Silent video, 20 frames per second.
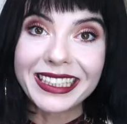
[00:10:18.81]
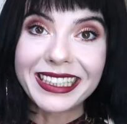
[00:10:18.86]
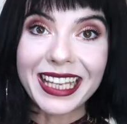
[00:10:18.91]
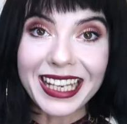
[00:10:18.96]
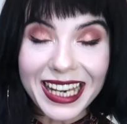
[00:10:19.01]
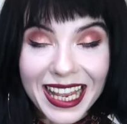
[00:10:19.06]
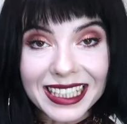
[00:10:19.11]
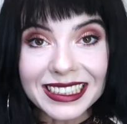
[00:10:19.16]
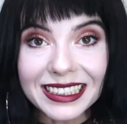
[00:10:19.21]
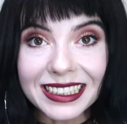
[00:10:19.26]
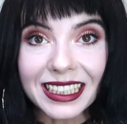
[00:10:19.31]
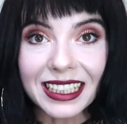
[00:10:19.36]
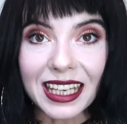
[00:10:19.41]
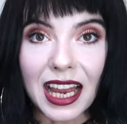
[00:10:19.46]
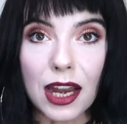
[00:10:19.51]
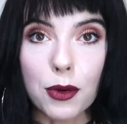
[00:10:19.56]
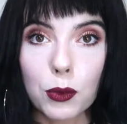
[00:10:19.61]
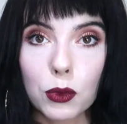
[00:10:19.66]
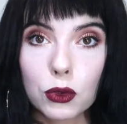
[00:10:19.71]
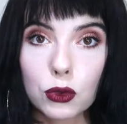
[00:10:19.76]
The last thing
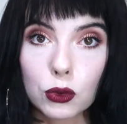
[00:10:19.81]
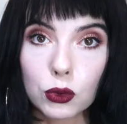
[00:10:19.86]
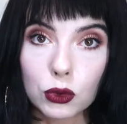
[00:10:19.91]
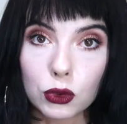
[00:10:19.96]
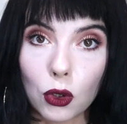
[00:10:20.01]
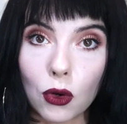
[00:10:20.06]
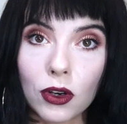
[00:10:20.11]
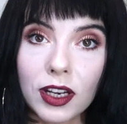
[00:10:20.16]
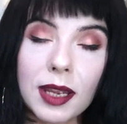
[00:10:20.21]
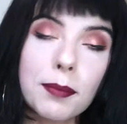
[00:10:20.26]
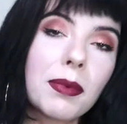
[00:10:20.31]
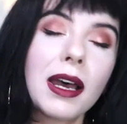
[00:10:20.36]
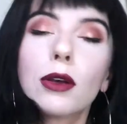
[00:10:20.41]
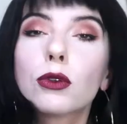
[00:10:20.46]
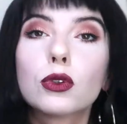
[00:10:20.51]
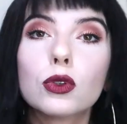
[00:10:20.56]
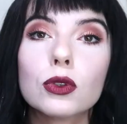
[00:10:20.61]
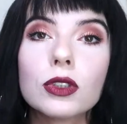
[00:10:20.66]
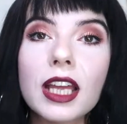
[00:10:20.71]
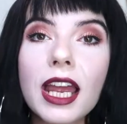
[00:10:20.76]
I want to talk
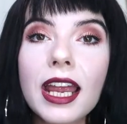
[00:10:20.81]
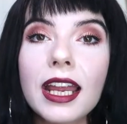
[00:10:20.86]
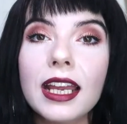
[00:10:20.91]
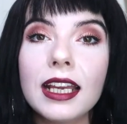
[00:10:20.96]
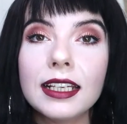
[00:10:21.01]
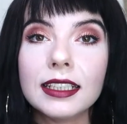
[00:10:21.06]
about today